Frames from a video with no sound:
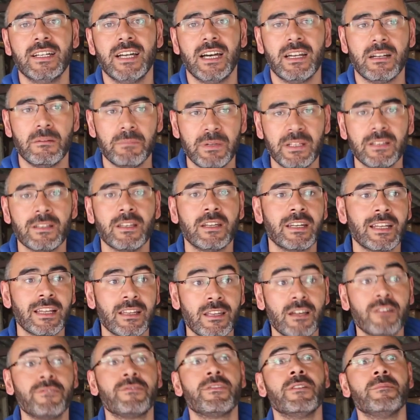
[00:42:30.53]
and I've been learning a
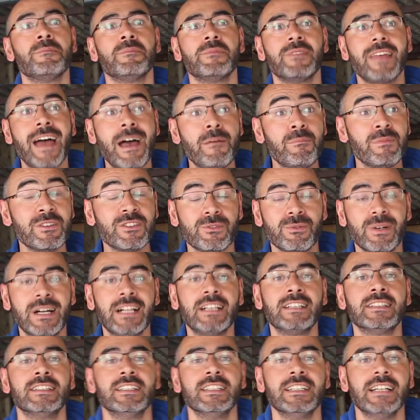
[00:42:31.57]
lot from them as
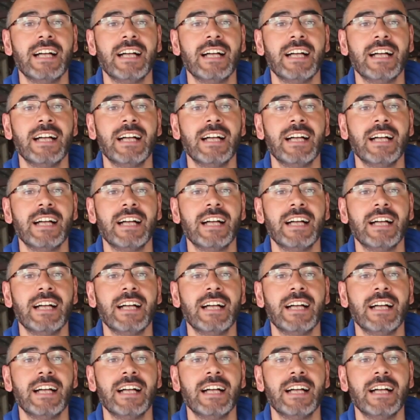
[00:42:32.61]
well.